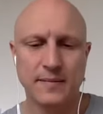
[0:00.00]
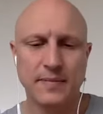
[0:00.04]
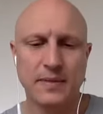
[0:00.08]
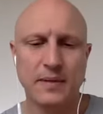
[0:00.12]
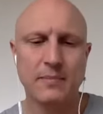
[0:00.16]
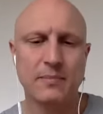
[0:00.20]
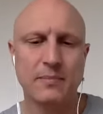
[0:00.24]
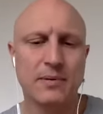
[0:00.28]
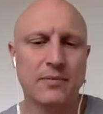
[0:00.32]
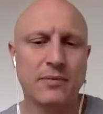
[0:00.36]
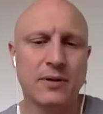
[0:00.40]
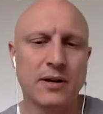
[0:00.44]

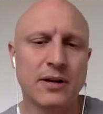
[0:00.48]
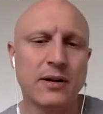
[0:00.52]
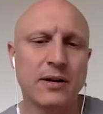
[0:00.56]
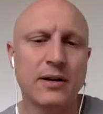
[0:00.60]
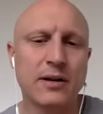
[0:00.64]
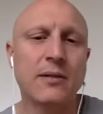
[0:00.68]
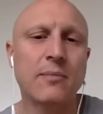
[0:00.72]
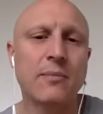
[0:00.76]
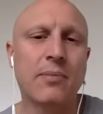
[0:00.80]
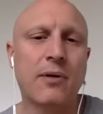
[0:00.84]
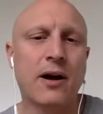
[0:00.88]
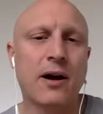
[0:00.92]
but we're in
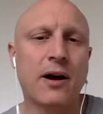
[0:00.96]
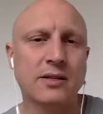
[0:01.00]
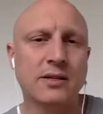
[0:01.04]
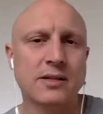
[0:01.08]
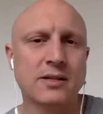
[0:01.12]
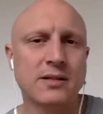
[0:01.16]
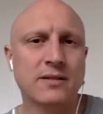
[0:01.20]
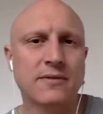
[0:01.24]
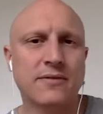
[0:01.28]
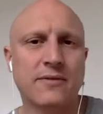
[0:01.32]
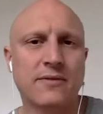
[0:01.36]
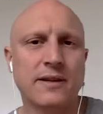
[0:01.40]
the
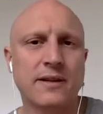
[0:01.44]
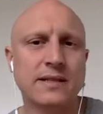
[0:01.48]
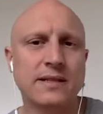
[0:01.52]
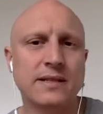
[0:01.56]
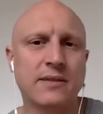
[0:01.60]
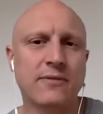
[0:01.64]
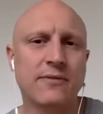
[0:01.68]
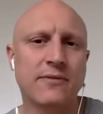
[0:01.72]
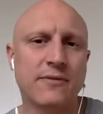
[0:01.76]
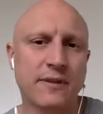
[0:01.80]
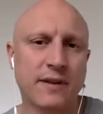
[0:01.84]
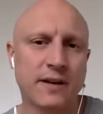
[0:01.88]
process of raising
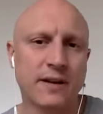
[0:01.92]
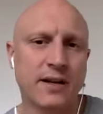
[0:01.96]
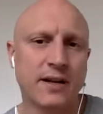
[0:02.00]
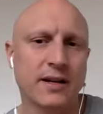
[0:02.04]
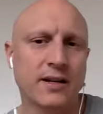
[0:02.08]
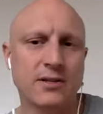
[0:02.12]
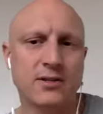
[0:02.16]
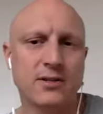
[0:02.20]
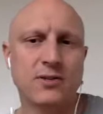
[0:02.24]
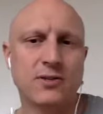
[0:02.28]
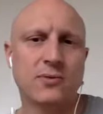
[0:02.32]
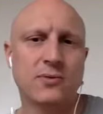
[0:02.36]

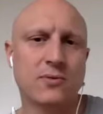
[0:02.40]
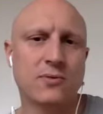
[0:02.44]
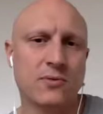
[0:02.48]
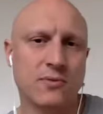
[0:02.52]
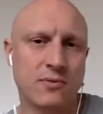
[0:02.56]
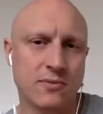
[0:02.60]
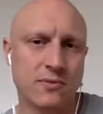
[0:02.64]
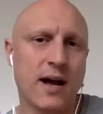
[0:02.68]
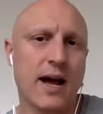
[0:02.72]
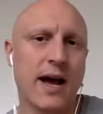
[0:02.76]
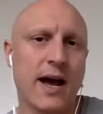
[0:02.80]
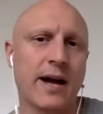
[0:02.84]
funding to
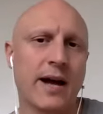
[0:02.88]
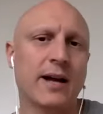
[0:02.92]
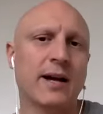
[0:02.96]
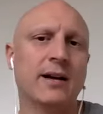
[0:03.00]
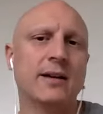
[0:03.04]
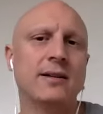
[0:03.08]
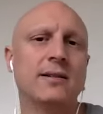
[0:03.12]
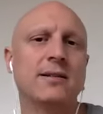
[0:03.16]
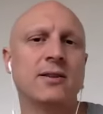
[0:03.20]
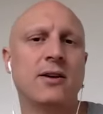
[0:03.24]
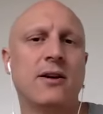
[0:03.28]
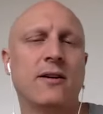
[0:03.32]
hire
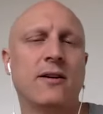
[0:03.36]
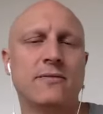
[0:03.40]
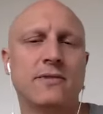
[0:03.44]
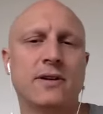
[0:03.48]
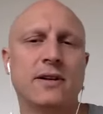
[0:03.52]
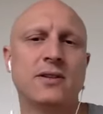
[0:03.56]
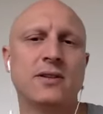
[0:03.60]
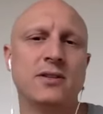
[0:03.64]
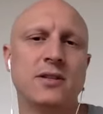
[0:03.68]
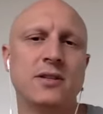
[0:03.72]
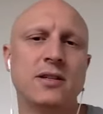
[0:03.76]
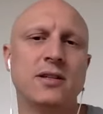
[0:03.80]
software
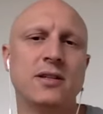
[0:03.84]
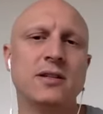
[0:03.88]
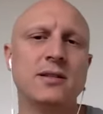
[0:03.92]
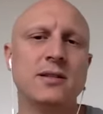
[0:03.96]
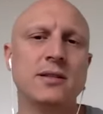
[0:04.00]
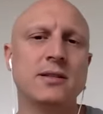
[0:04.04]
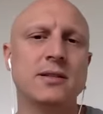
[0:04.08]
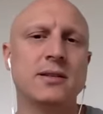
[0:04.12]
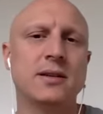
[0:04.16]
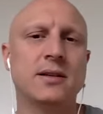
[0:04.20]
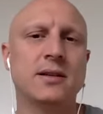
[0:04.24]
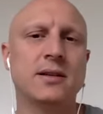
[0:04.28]

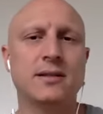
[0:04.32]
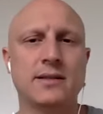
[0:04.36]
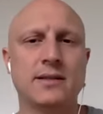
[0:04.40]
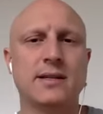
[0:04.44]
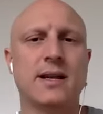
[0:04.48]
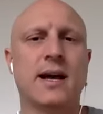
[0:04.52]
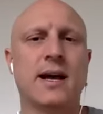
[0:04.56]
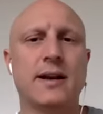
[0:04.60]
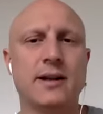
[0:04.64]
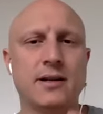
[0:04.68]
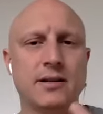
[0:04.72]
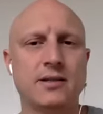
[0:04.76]
engineers and
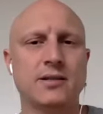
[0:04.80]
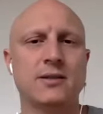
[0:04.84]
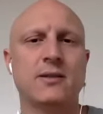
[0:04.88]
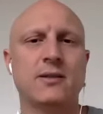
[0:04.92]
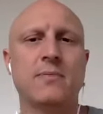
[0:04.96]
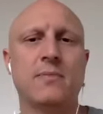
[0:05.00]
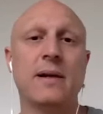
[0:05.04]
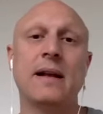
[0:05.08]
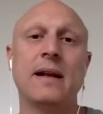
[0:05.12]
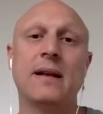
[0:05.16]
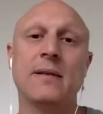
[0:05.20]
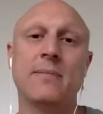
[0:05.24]
designers to
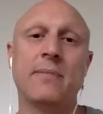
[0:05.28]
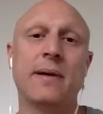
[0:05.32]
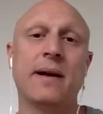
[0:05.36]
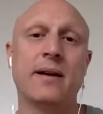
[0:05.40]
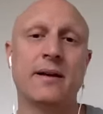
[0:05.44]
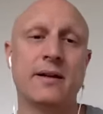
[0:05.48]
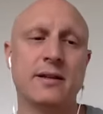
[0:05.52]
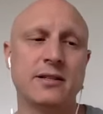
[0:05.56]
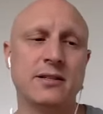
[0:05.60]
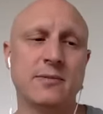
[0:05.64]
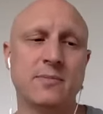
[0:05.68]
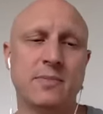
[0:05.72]
build a better
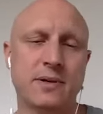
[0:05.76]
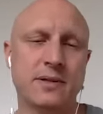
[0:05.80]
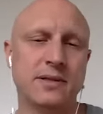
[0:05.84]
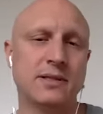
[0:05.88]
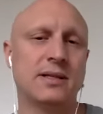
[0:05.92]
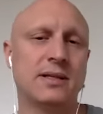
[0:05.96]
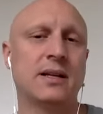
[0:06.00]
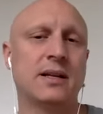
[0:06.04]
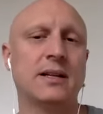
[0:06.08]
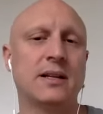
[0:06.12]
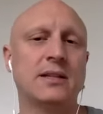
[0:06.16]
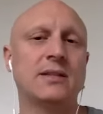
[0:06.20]
experience
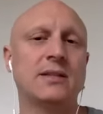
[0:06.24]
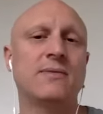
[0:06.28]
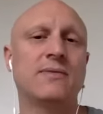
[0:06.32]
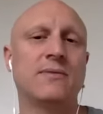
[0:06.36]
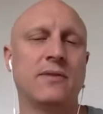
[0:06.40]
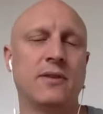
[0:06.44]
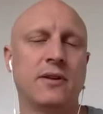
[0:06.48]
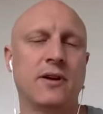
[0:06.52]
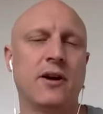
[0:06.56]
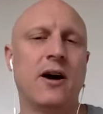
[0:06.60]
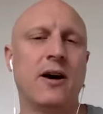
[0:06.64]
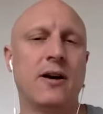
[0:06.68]
that is
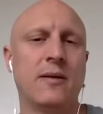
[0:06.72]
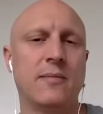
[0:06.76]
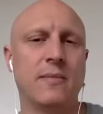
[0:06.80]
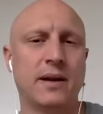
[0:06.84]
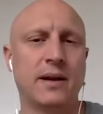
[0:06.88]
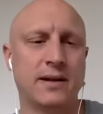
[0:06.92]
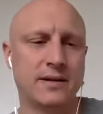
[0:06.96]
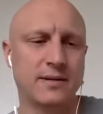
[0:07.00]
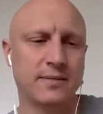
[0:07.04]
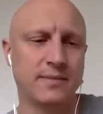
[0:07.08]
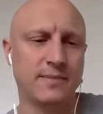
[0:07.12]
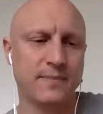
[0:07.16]
fully
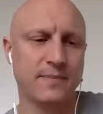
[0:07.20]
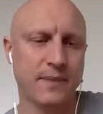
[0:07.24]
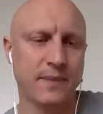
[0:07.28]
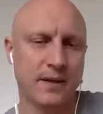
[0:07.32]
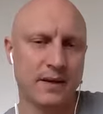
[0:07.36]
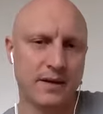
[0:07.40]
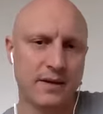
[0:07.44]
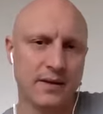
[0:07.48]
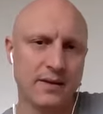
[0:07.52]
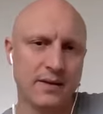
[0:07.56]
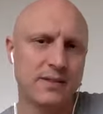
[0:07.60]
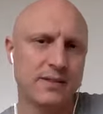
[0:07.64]
automated.
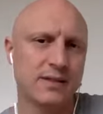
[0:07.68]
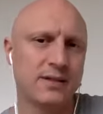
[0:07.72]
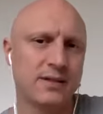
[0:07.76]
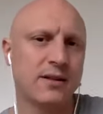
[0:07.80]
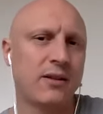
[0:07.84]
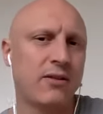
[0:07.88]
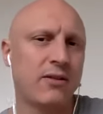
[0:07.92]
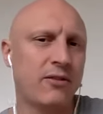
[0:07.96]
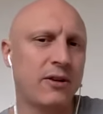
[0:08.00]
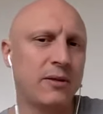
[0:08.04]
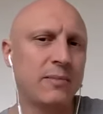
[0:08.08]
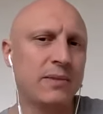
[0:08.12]
So in
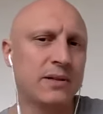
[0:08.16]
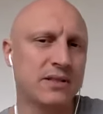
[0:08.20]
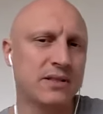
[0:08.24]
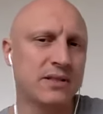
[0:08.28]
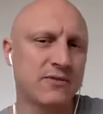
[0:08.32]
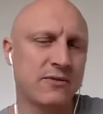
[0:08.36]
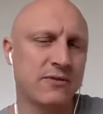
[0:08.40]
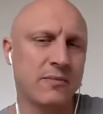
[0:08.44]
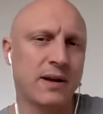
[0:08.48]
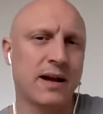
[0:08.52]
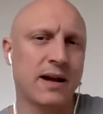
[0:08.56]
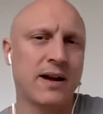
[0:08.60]
3 months
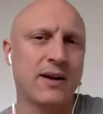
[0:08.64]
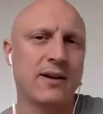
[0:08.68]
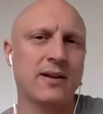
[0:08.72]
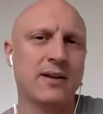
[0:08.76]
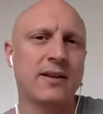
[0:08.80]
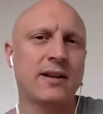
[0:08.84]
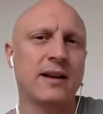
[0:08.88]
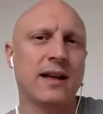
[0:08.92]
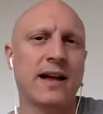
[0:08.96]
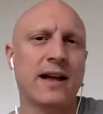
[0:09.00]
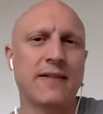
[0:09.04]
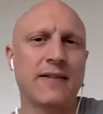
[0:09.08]
from now,
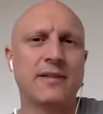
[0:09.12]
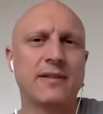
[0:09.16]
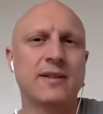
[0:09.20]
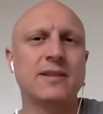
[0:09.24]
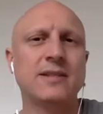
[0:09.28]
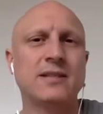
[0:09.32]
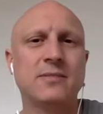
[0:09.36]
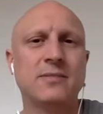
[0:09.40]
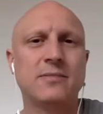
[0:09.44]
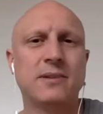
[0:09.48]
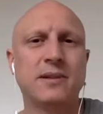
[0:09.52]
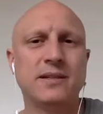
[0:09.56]
you'll have the
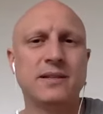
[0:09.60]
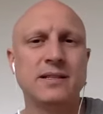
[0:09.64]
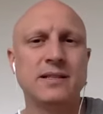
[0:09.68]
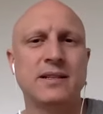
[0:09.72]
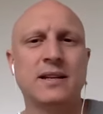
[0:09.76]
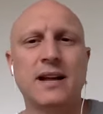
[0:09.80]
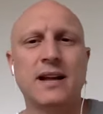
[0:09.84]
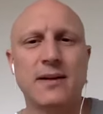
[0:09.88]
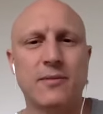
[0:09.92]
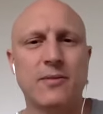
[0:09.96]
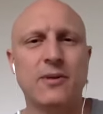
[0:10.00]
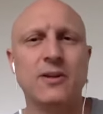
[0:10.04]
experience that
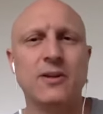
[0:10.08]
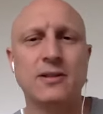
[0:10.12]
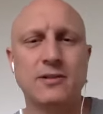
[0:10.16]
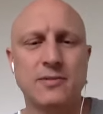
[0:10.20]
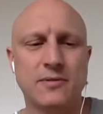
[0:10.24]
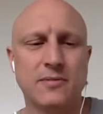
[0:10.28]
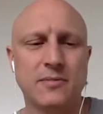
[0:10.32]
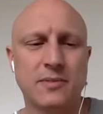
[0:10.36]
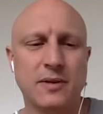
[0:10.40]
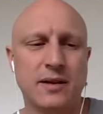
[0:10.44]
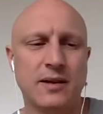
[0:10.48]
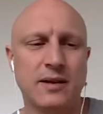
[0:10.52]
I want to
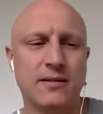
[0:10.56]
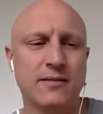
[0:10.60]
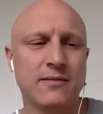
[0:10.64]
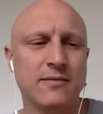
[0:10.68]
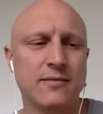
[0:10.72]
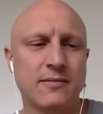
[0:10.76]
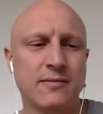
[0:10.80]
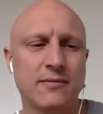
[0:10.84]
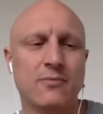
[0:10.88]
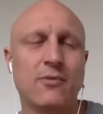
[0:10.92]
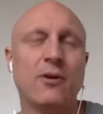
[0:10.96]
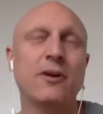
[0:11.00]

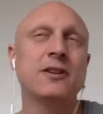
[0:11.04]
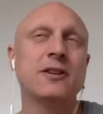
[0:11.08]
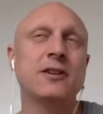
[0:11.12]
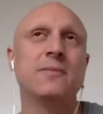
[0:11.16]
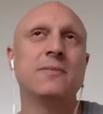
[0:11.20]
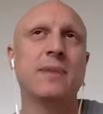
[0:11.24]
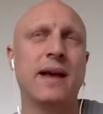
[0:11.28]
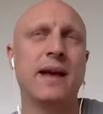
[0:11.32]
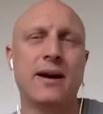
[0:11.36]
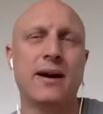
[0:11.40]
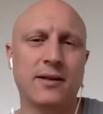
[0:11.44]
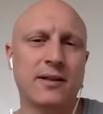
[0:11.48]

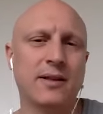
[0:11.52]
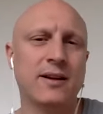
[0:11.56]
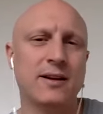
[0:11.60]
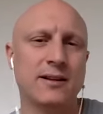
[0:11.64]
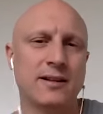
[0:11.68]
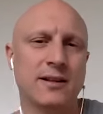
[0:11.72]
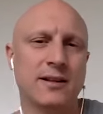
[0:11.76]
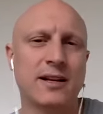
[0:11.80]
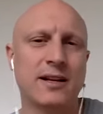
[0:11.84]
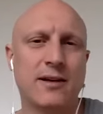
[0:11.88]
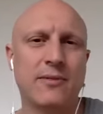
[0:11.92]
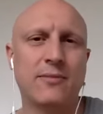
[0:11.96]
be out there and
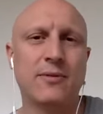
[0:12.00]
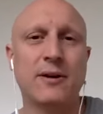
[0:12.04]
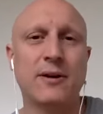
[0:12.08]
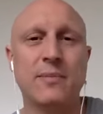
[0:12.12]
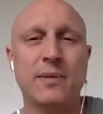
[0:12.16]
that I want to be